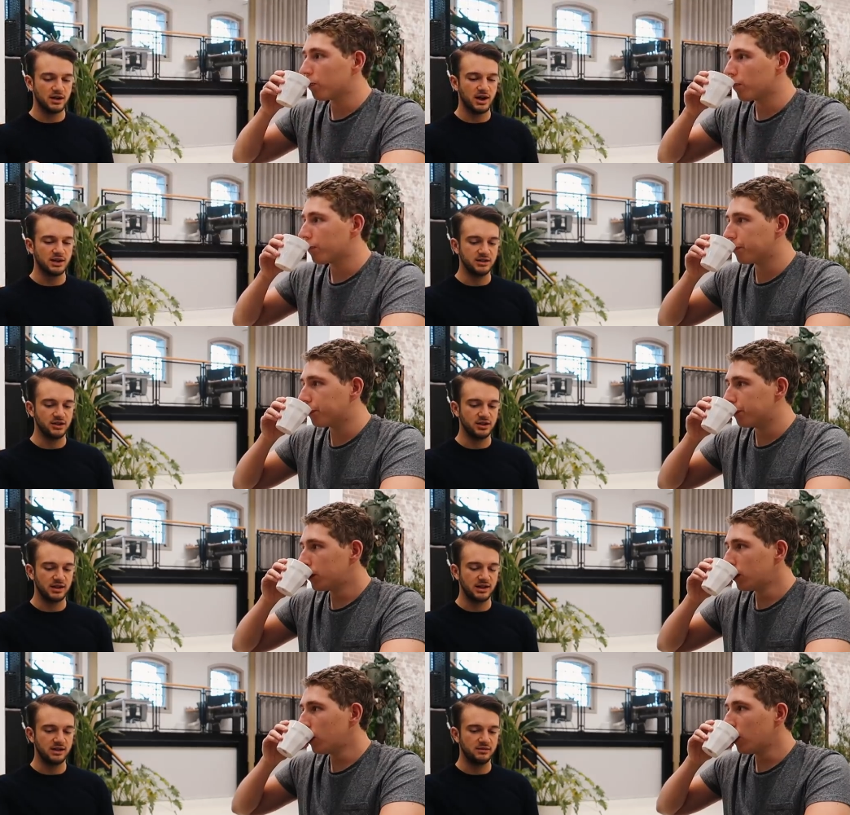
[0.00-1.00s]
Speaker 1: and
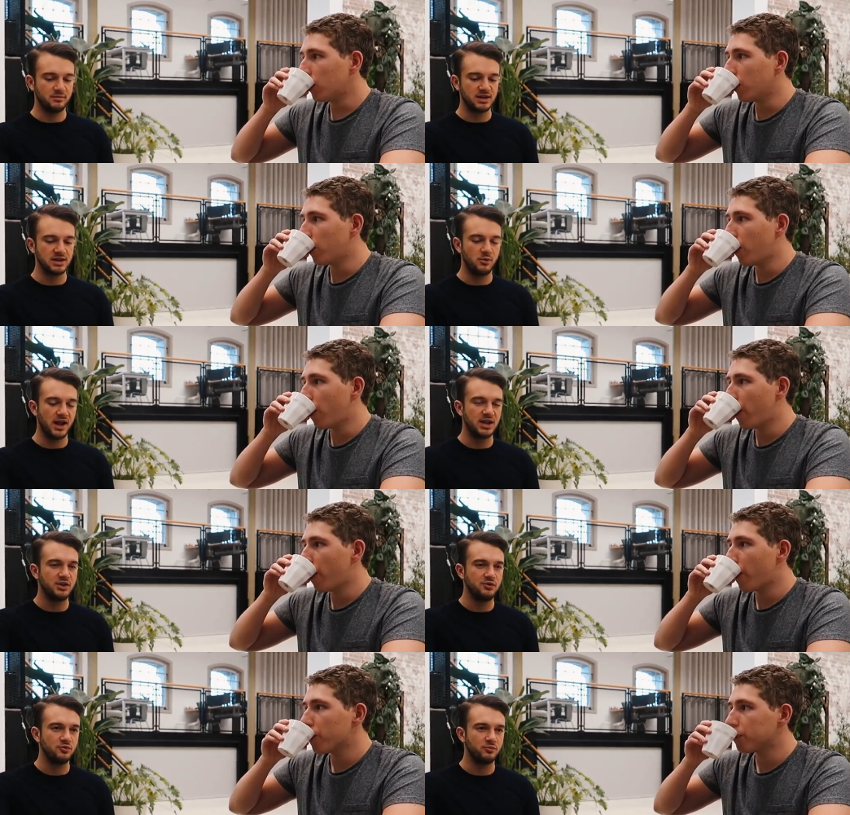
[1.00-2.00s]
you like basically when
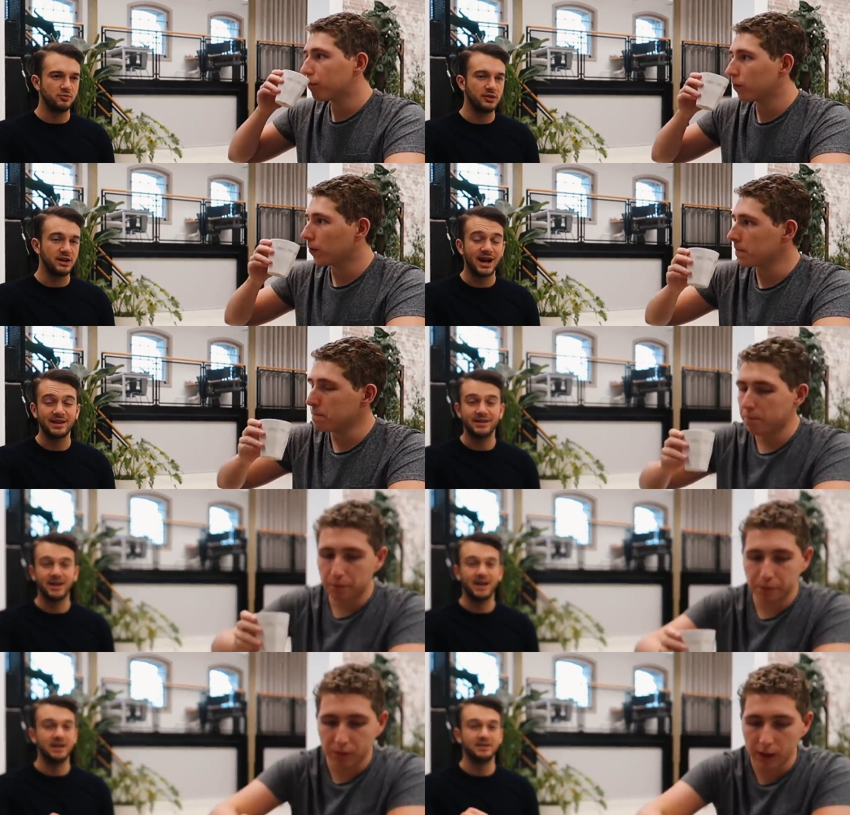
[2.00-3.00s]
you land a
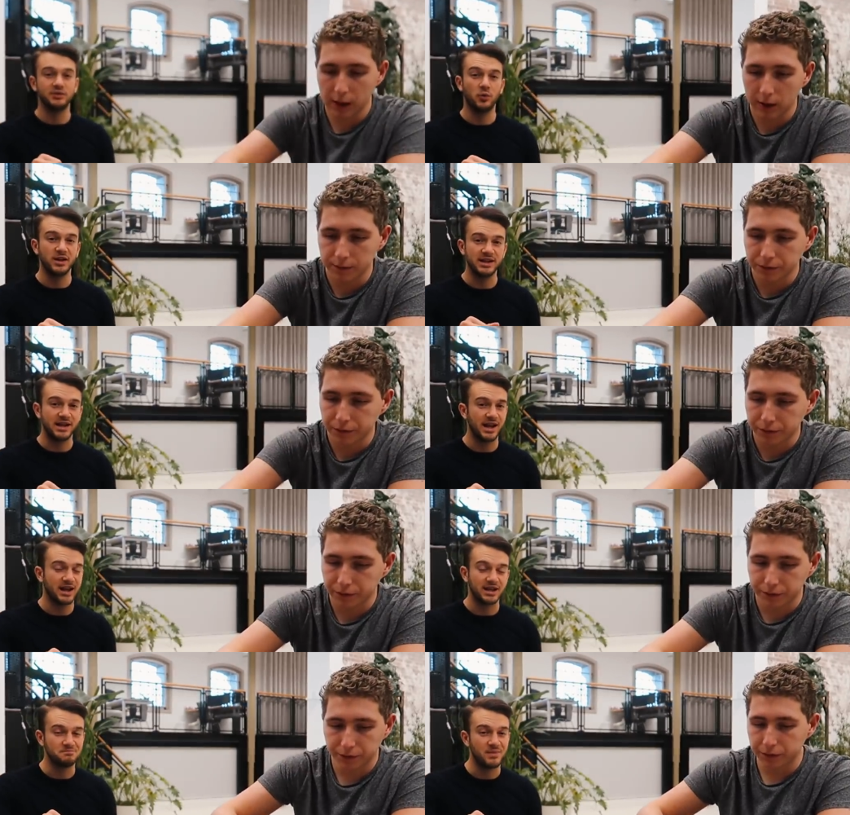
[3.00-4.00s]
client or when you
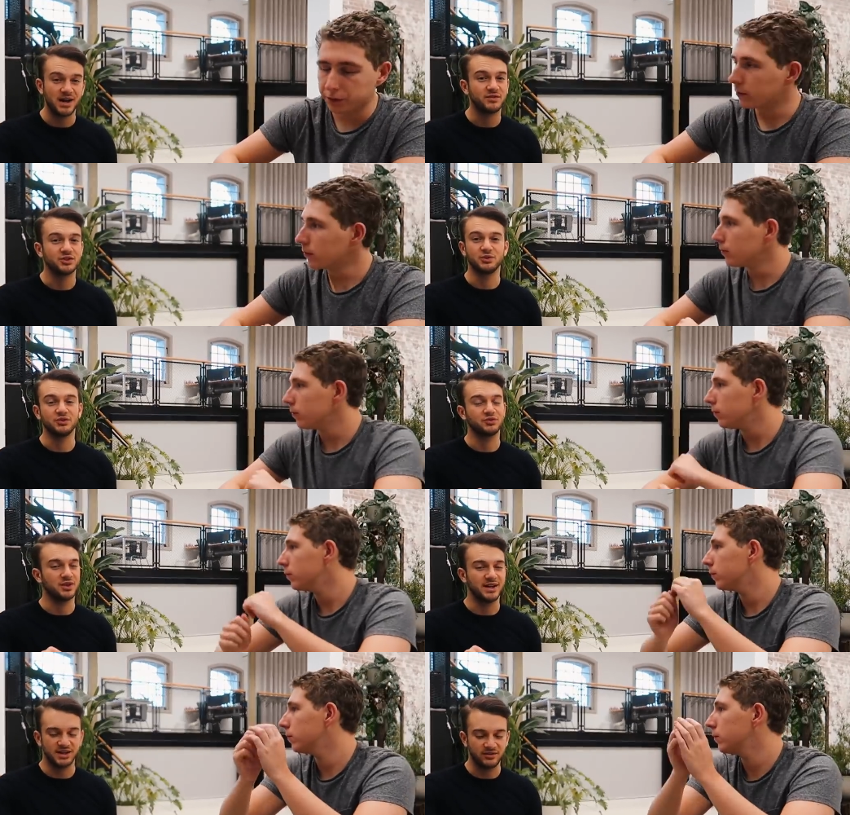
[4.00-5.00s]
get like mad results
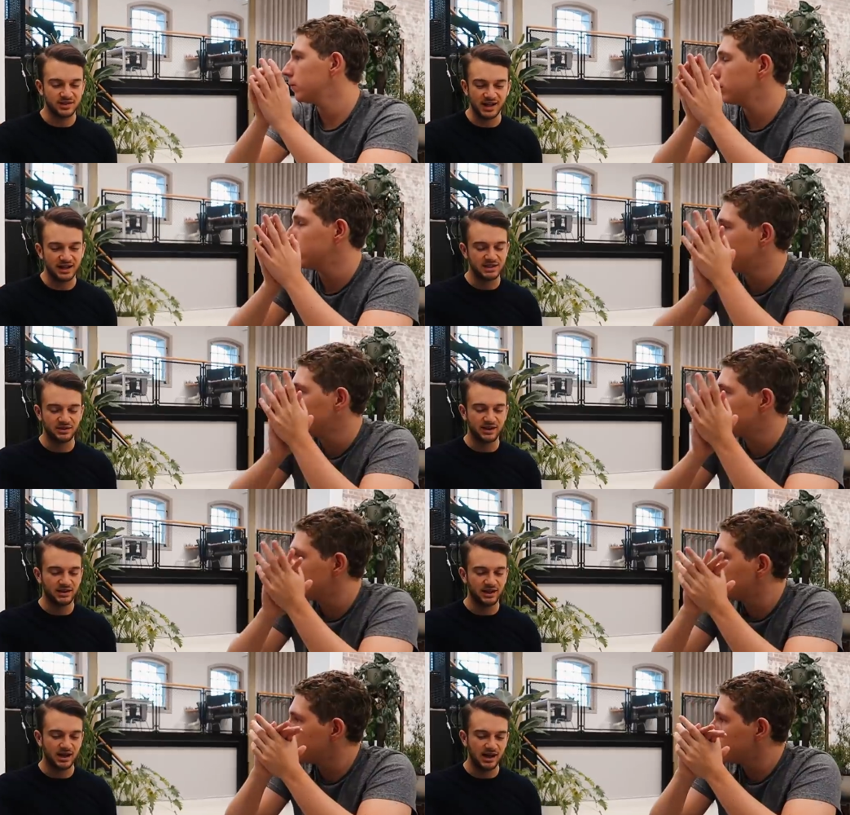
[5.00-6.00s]
or you get the retainers or
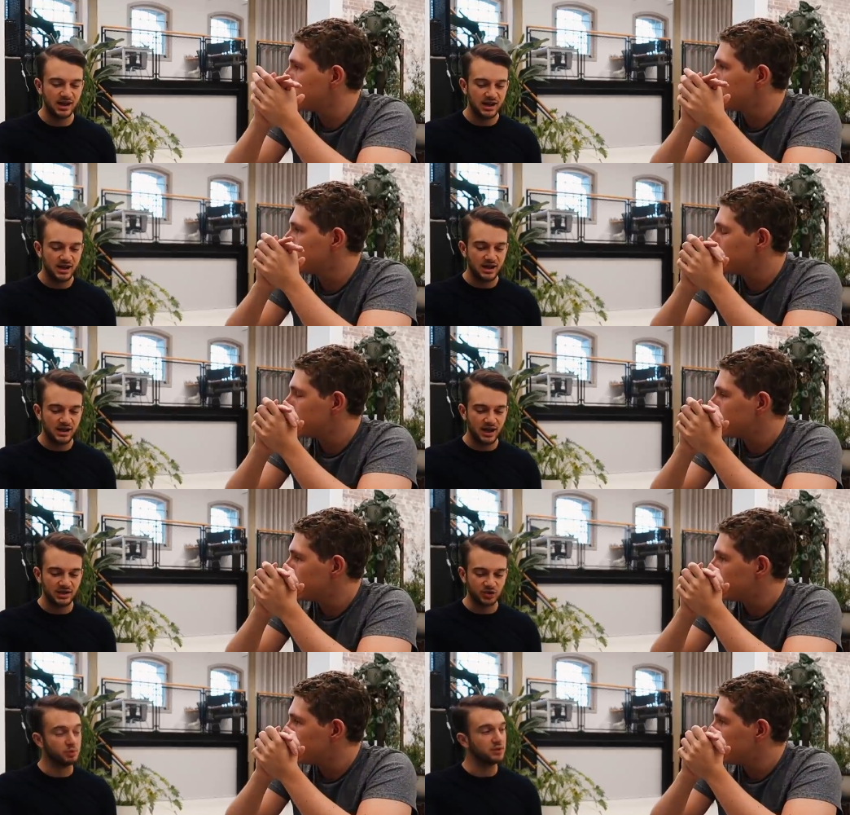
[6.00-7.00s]
anything like that,
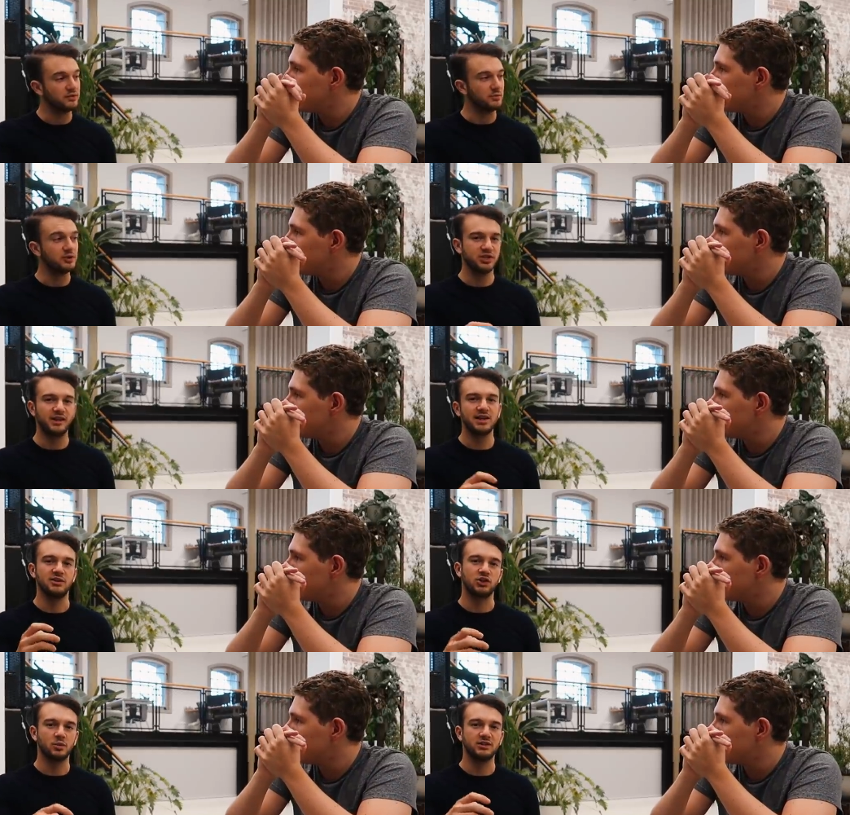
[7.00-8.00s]
it's double the fun because you've
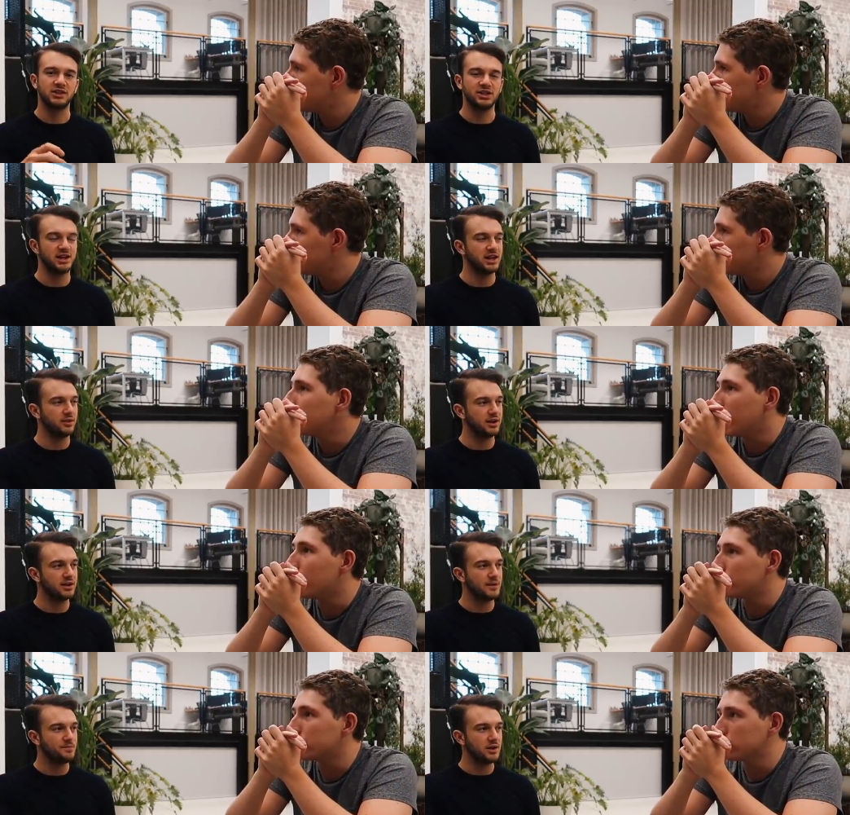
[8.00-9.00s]
actually got someone to share it with.
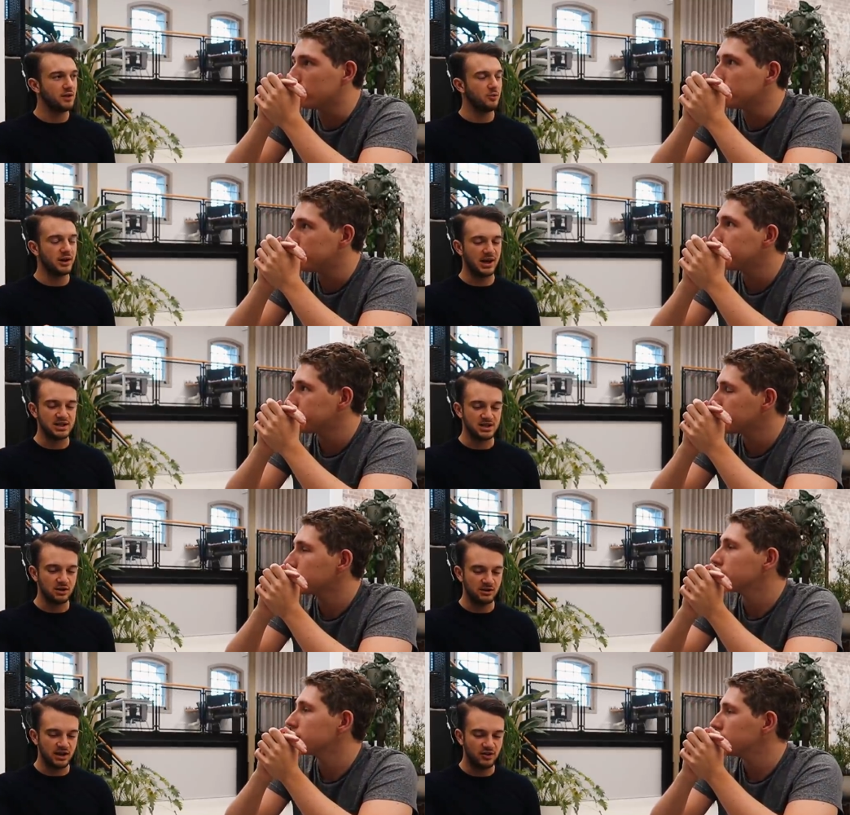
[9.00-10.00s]
Yeah, for sure. Whereas,
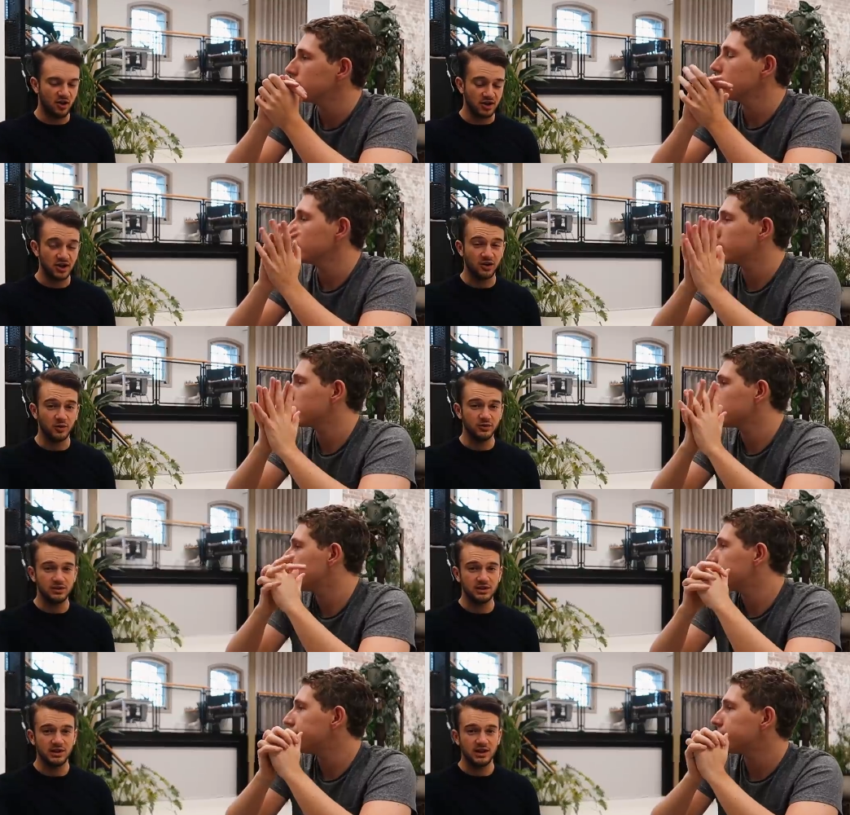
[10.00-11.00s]
you know, if you're on your
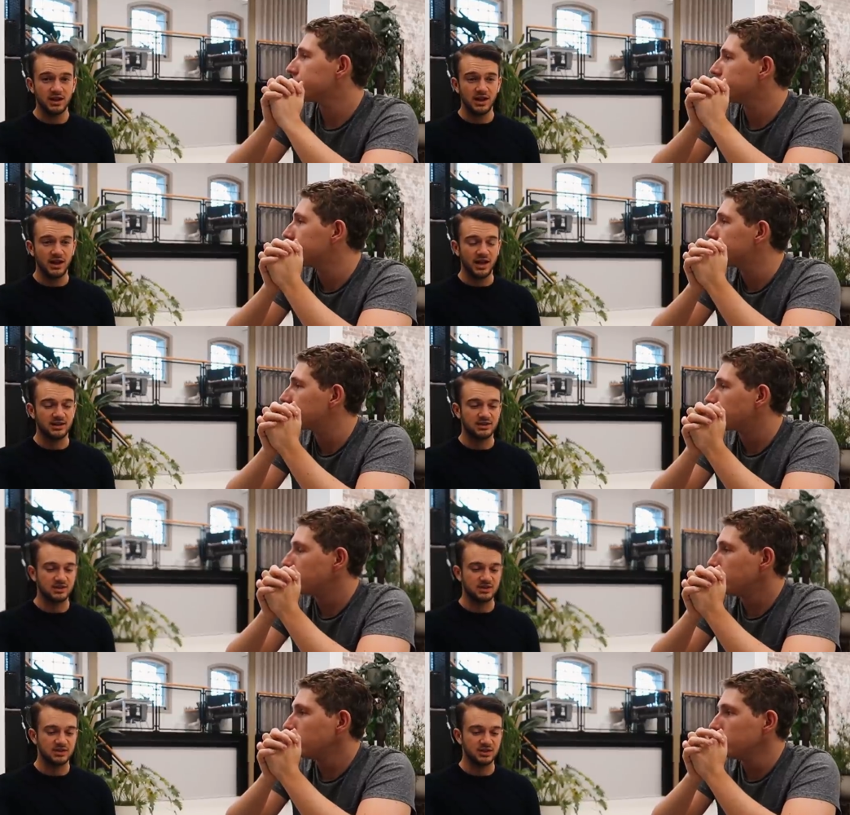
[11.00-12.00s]
own,
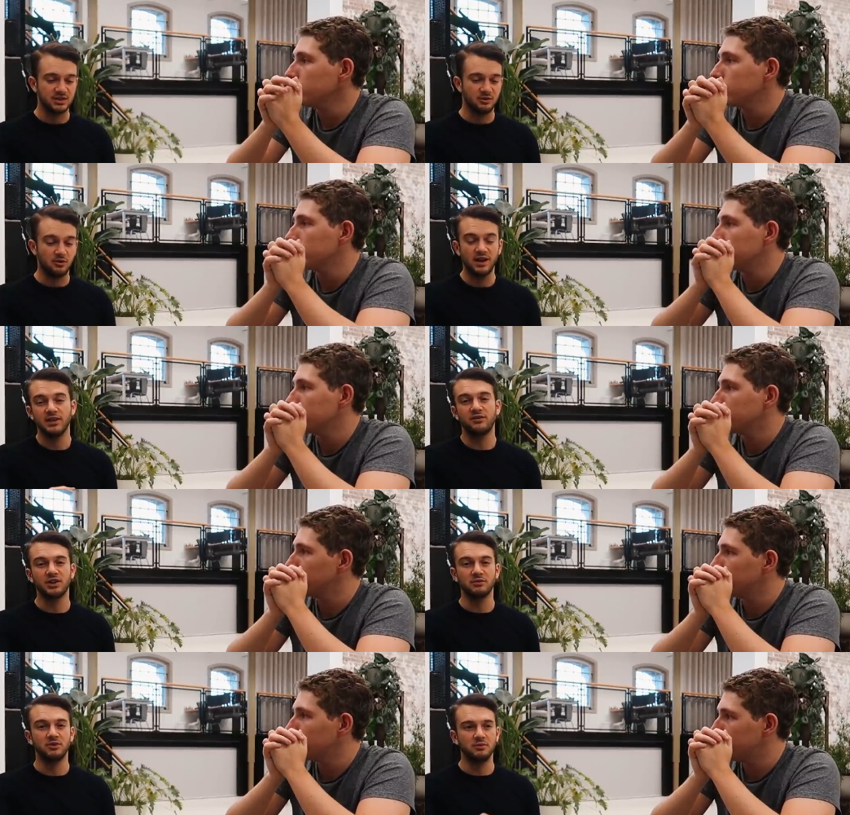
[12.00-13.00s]
it's, you know, okay, you've
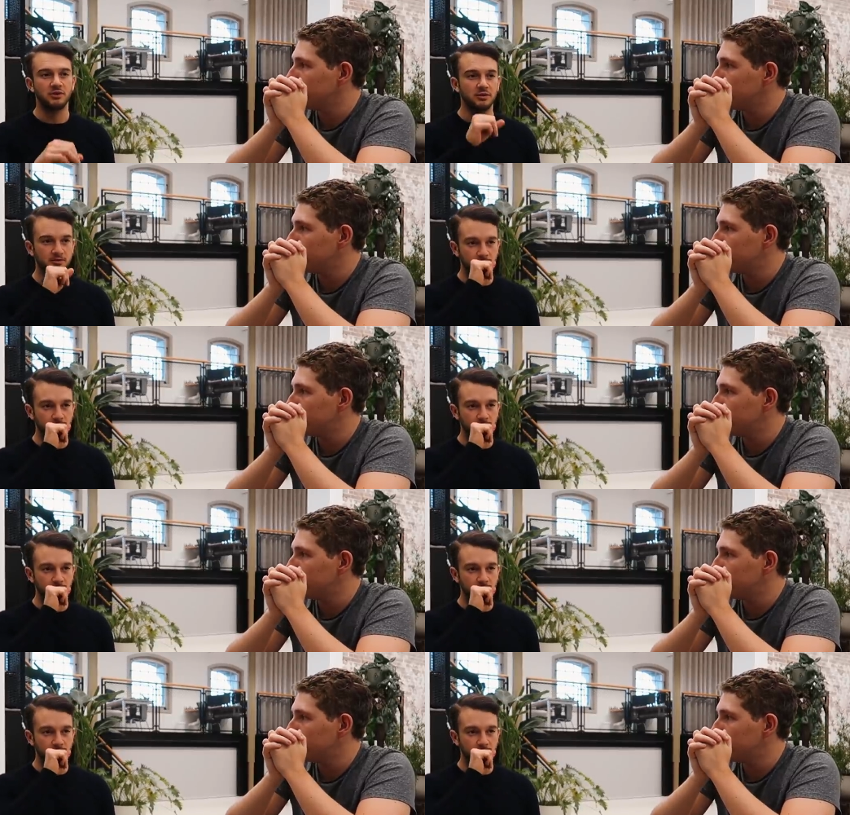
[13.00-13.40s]
got the money, but